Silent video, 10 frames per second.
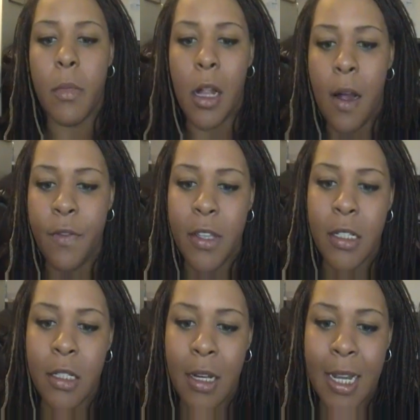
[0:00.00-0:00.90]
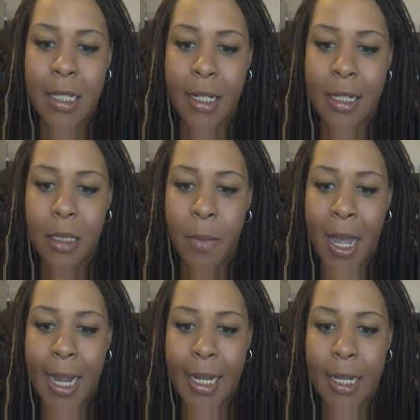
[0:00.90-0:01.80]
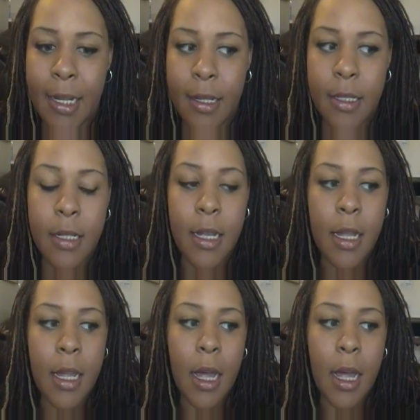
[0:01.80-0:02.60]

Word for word: mail off this nice lady's package.